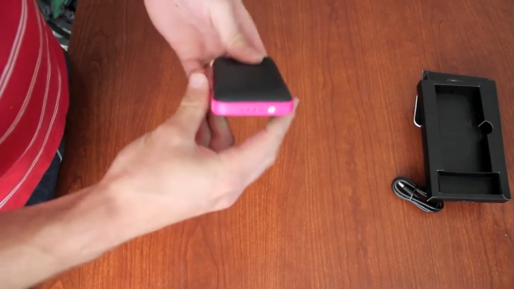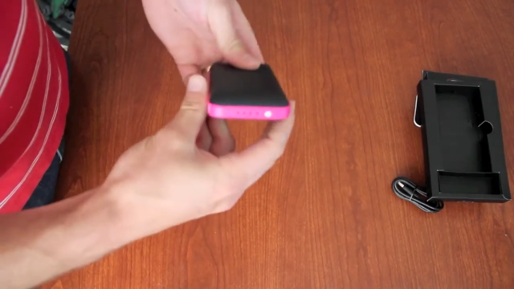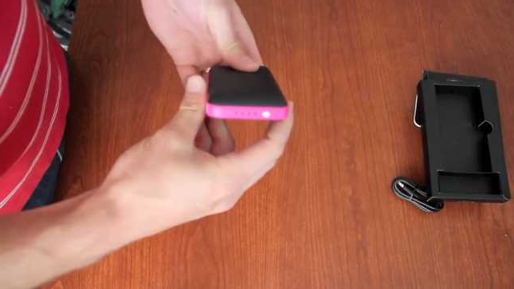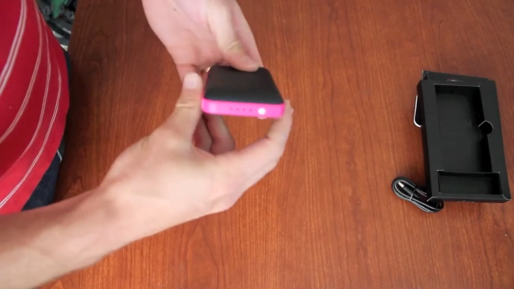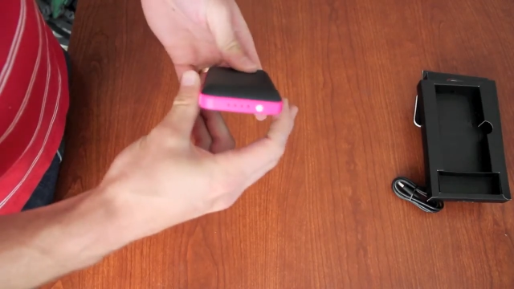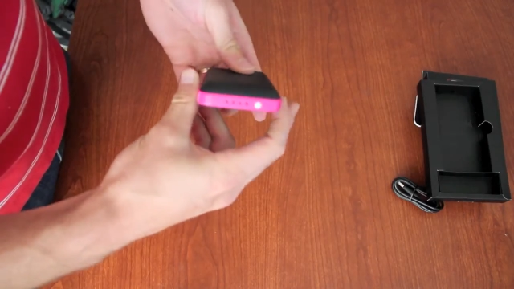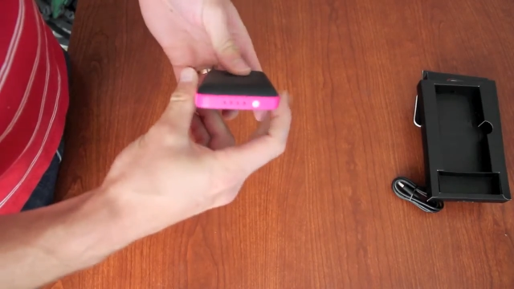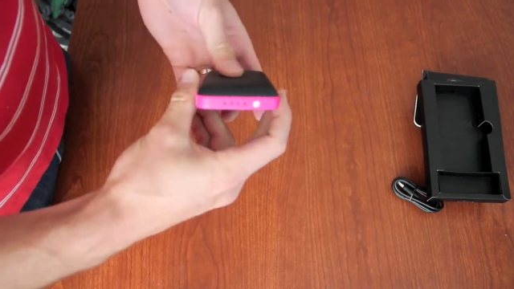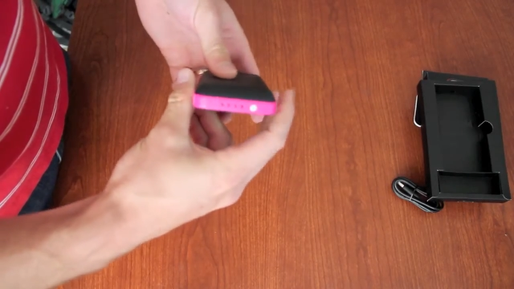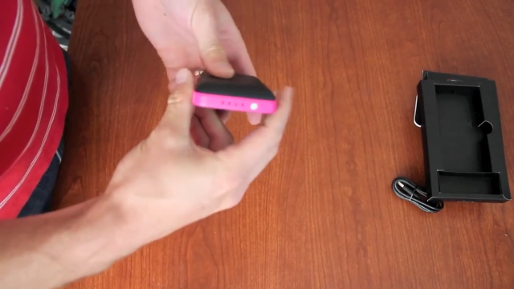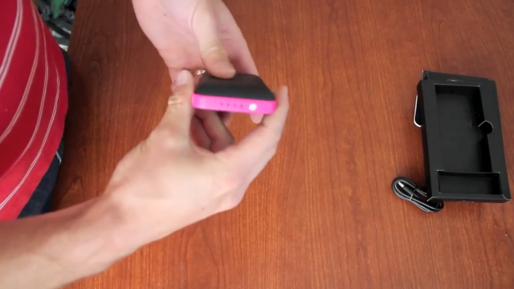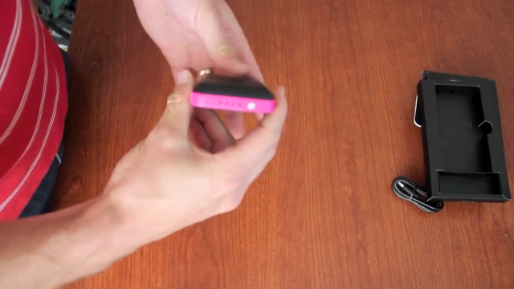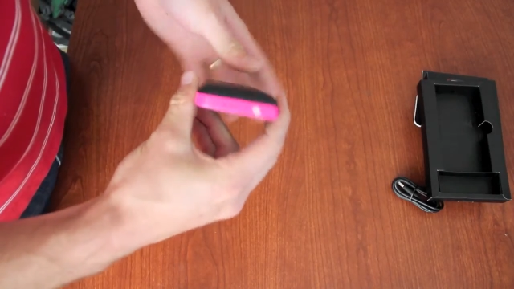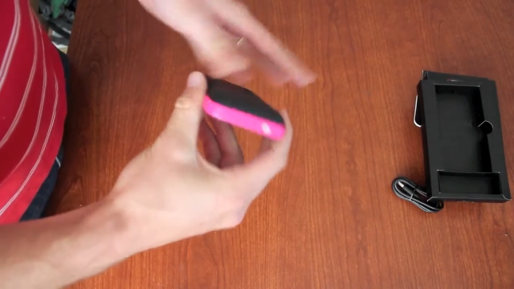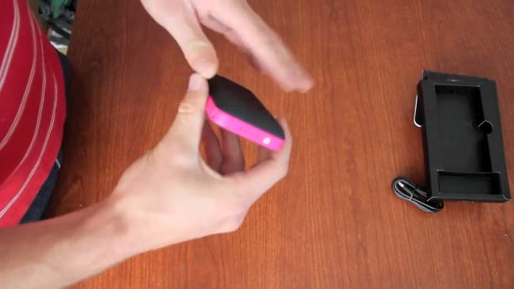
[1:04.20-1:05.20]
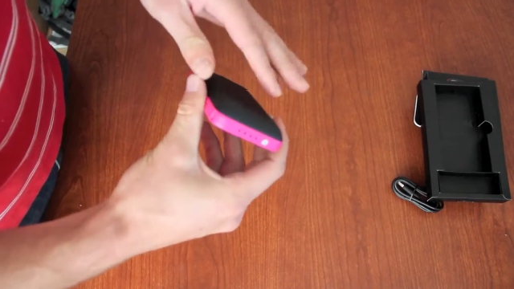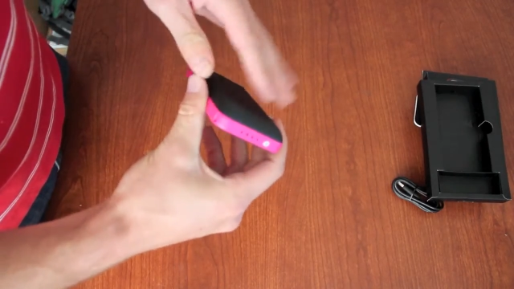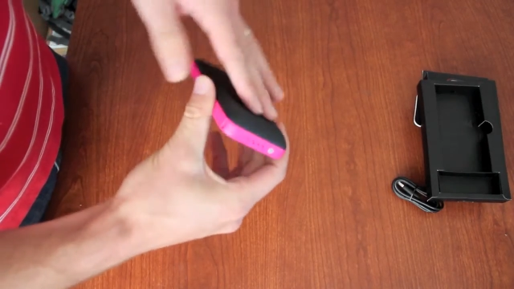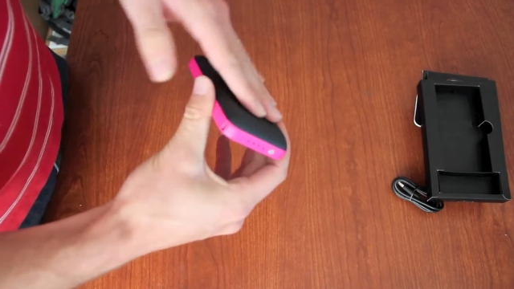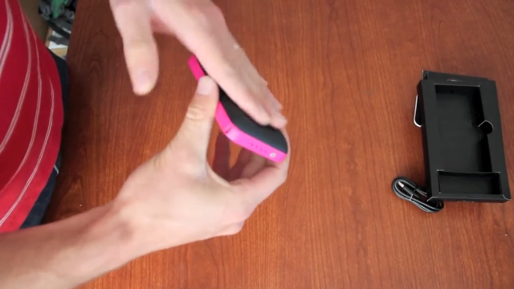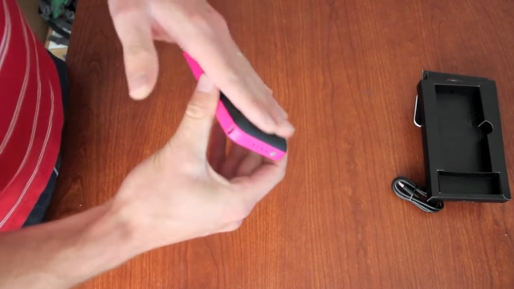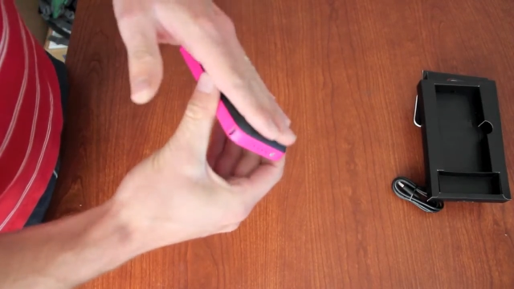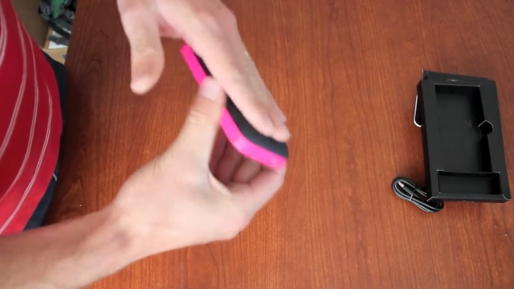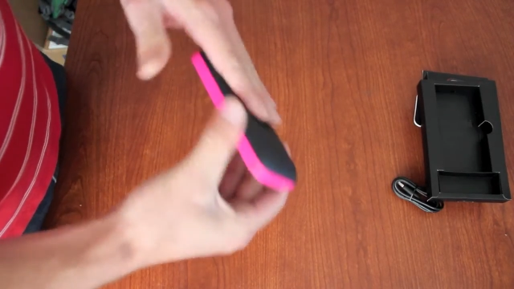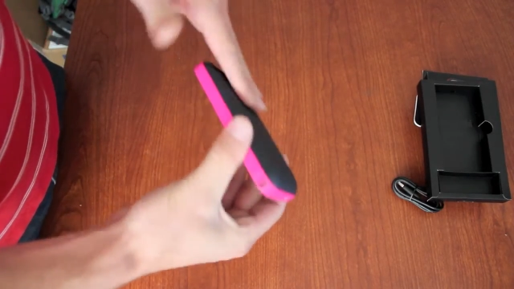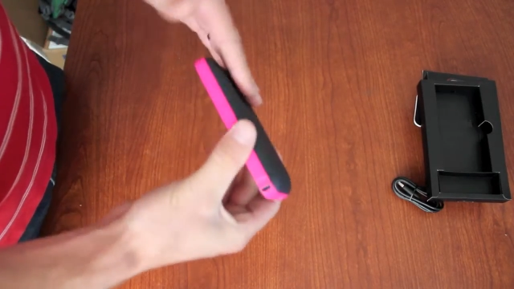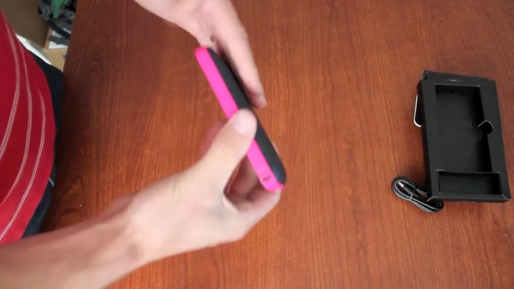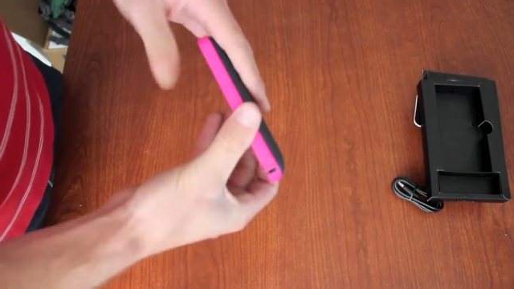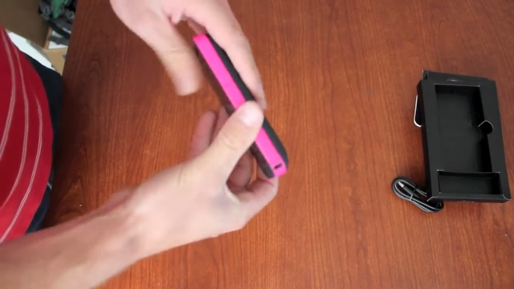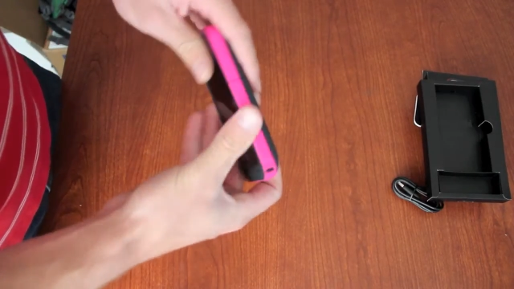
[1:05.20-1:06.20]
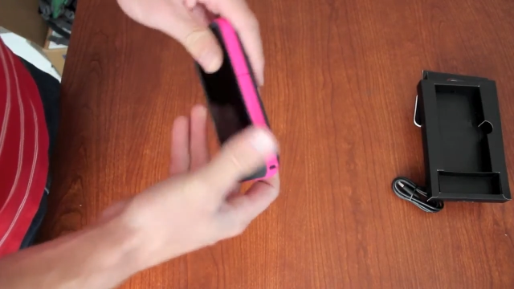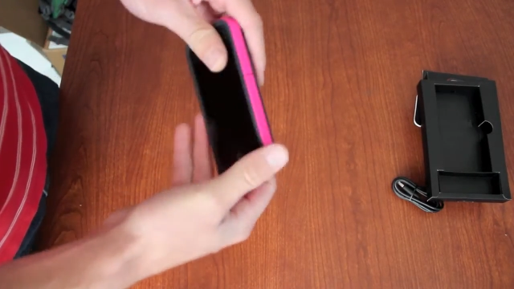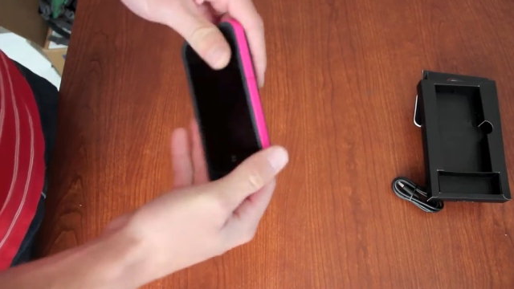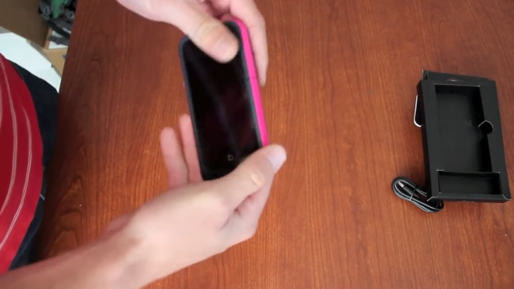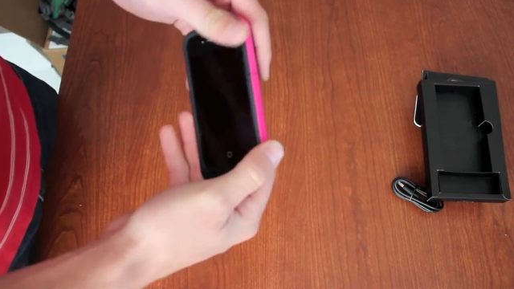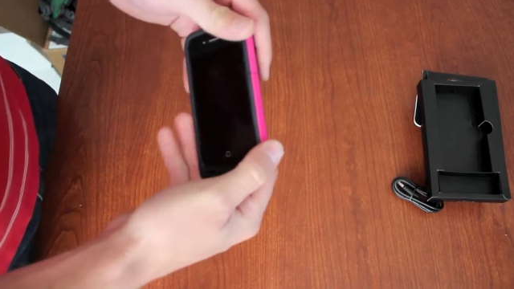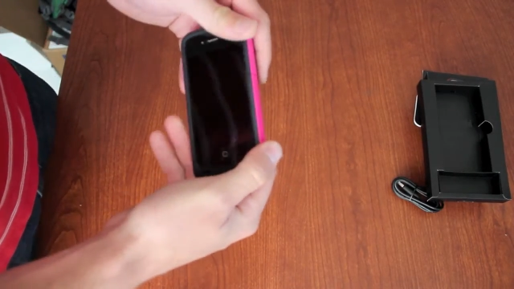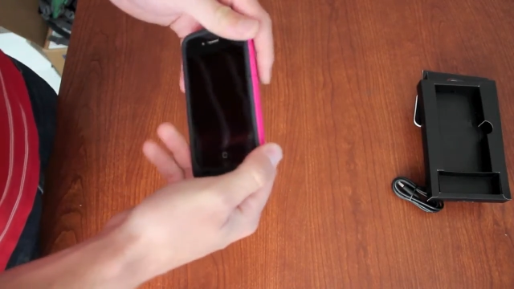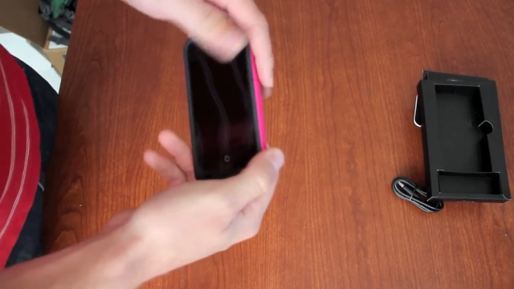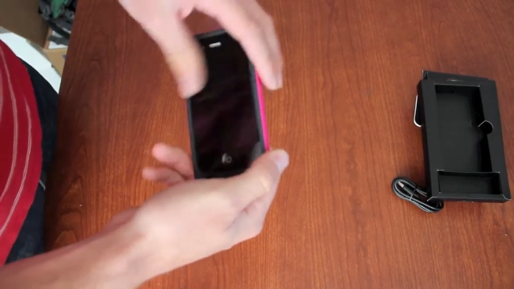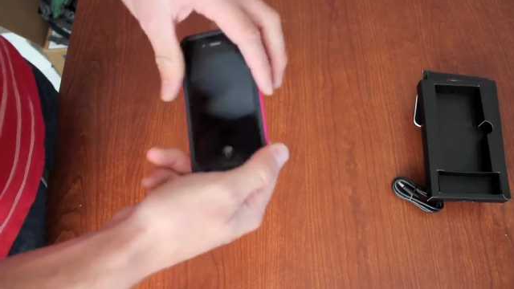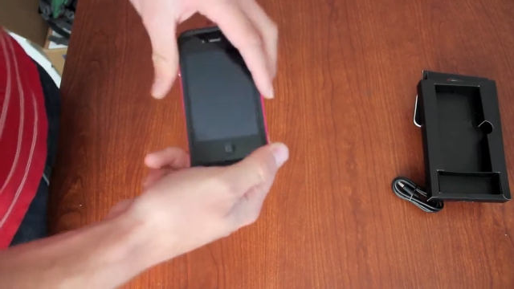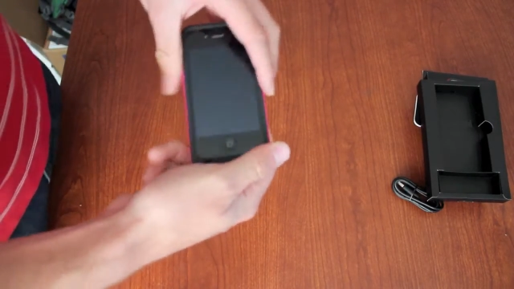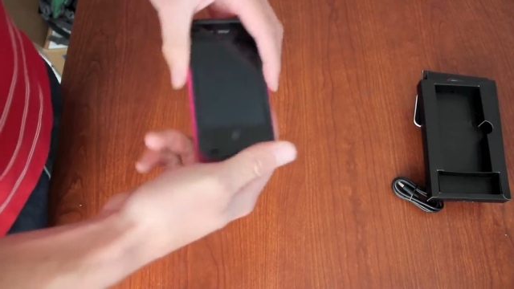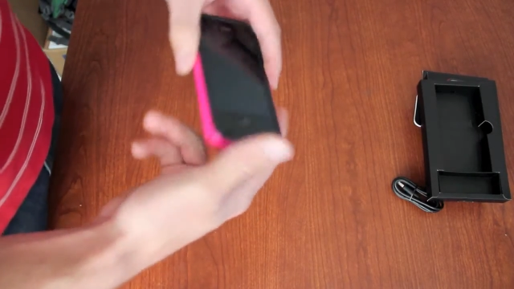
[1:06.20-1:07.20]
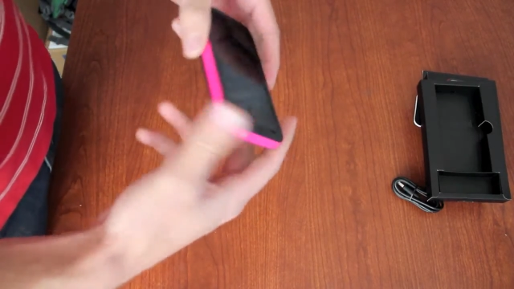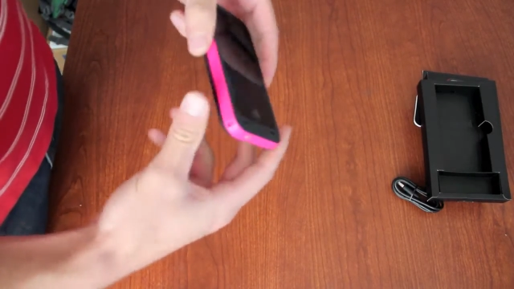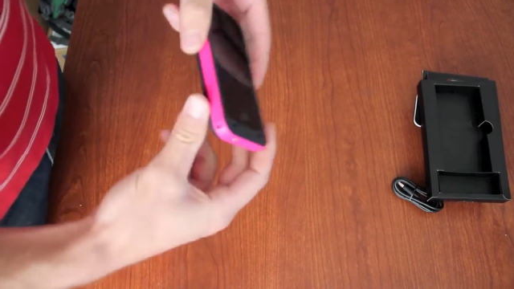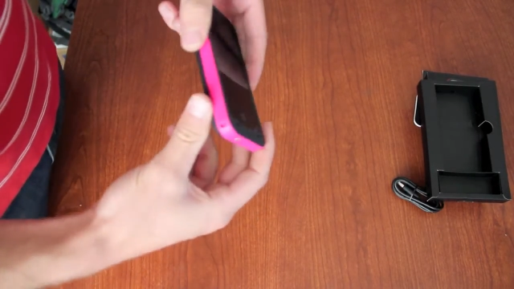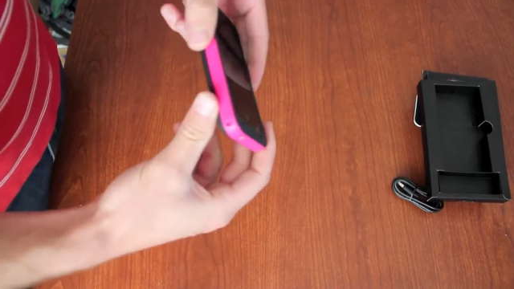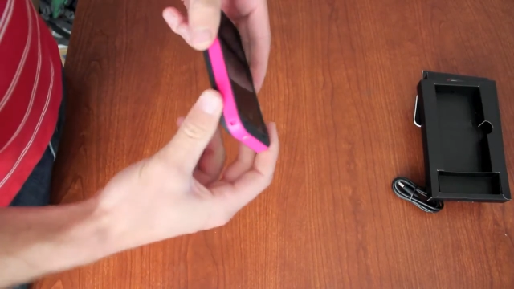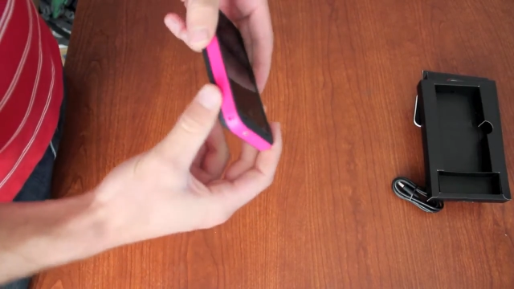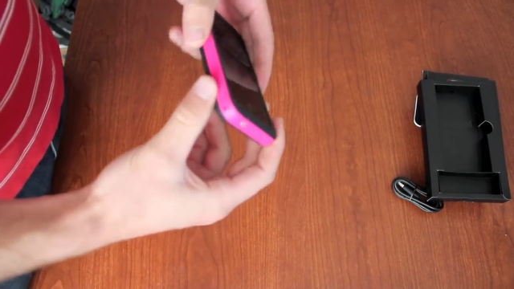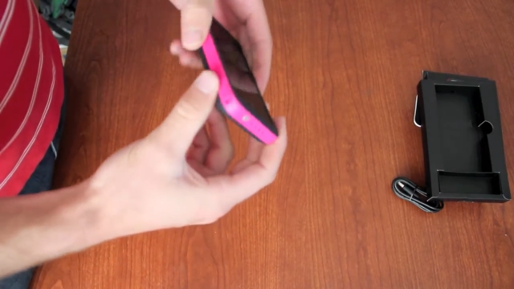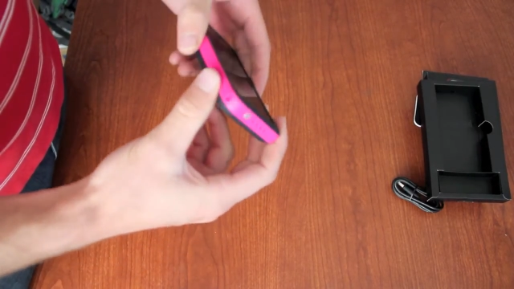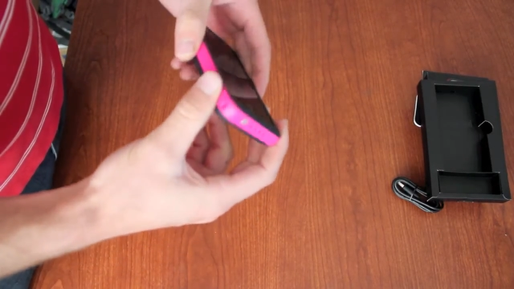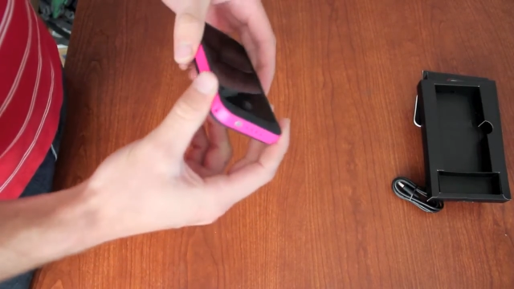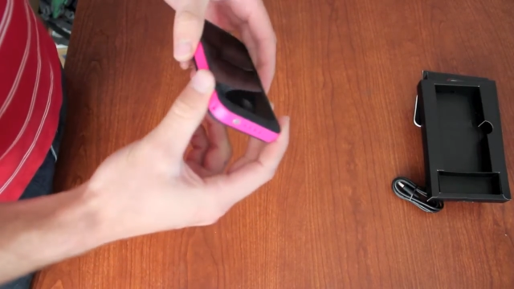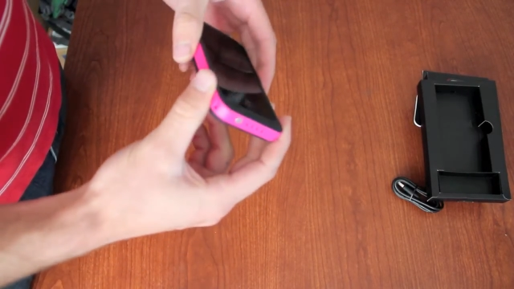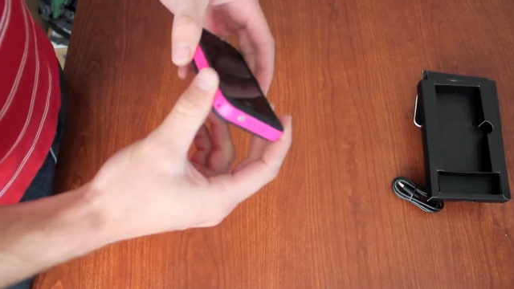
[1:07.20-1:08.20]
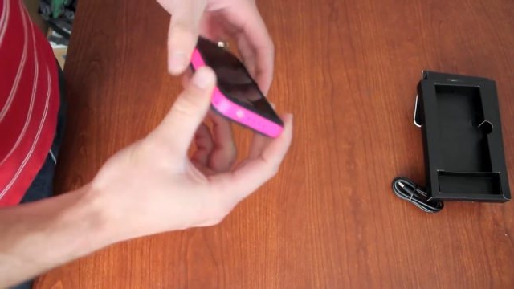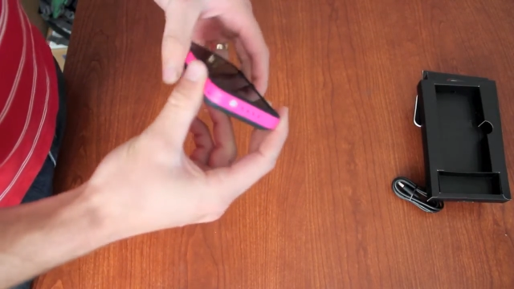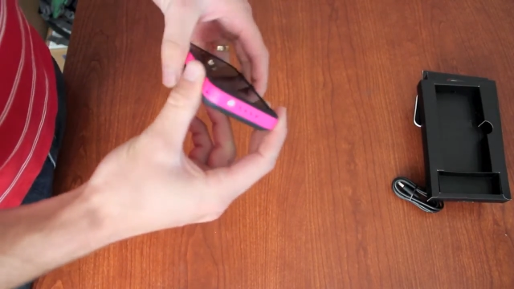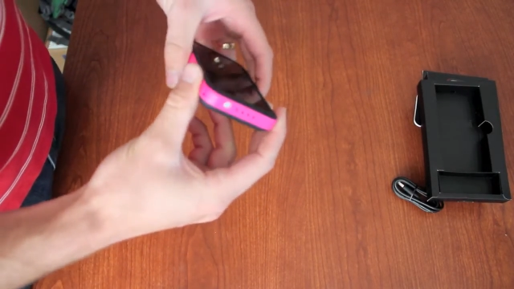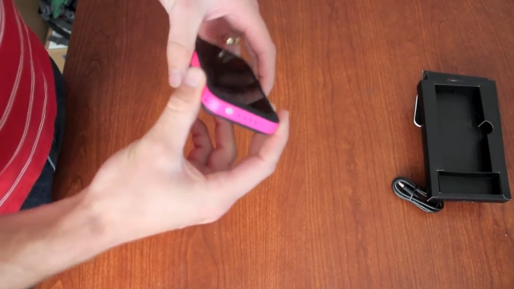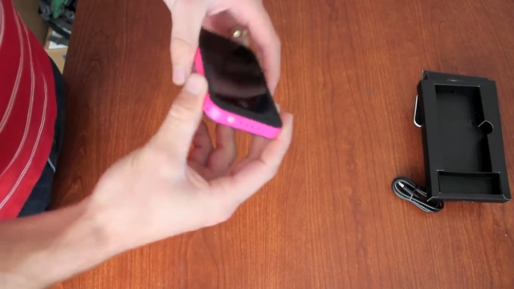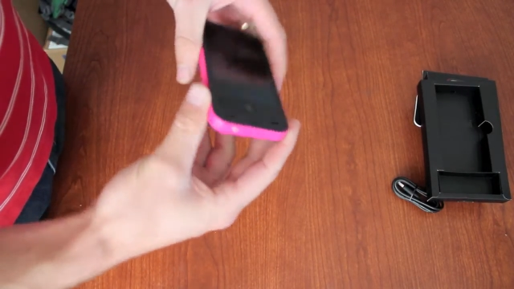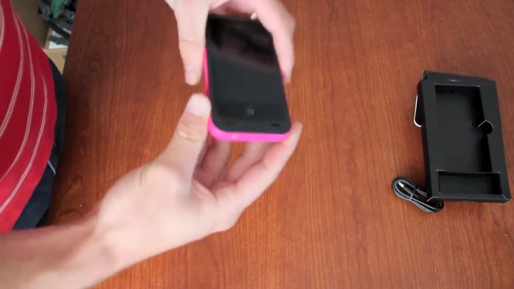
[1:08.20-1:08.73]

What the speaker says: Nobody's mouth can be seen.